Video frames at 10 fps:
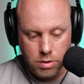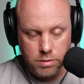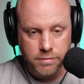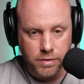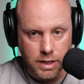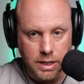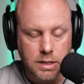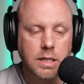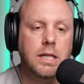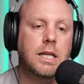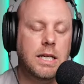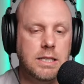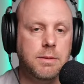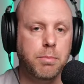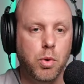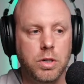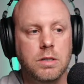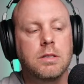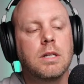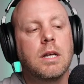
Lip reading: fleet is important.